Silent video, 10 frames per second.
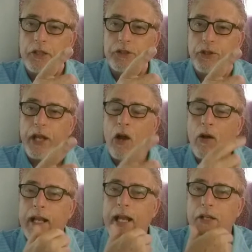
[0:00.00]
So
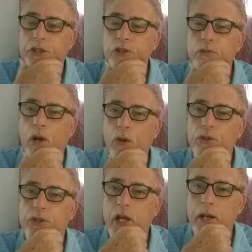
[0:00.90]
now I got two
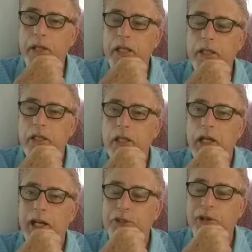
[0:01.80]
motors coming.
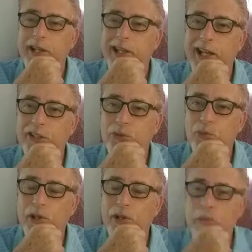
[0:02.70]
I tried to cancel
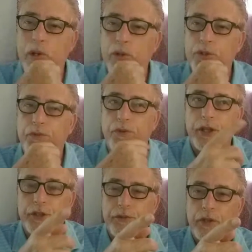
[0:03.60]
one of the motors for
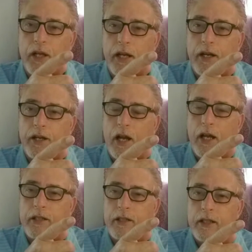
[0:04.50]
this
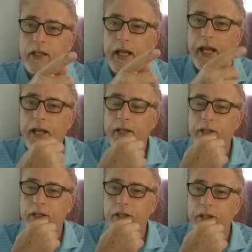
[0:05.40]
aircon. And
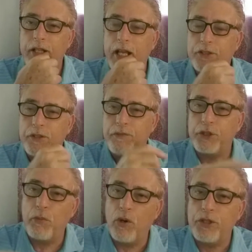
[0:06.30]
as of
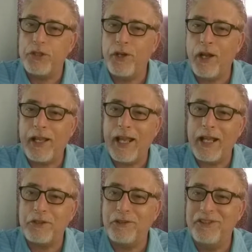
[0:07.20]
this morning, still not
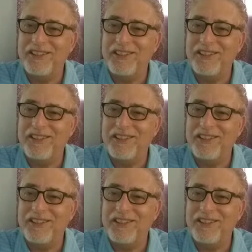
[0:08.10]
canceled.